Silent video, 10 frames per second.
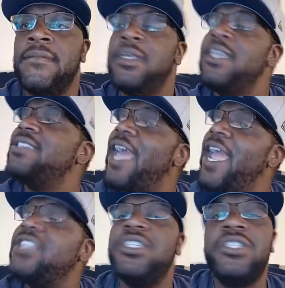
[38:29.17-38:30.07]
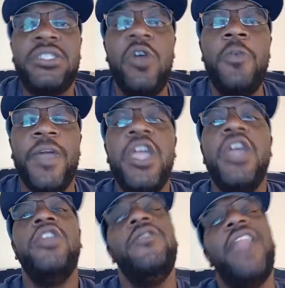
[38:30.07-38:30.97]
His agent is stupid.
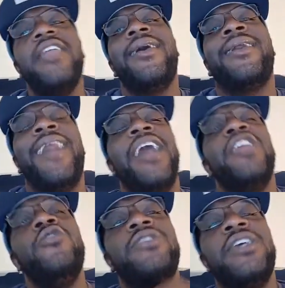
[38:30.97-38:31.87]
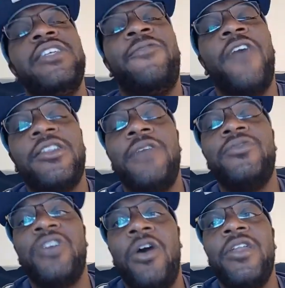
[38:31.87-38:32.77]
You let your client use his fucked up
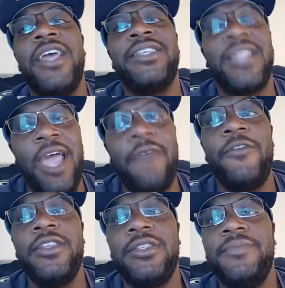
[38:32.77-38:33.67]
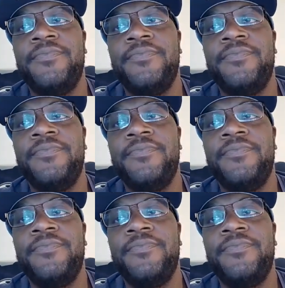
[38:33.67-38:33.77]
shoulder as leverage?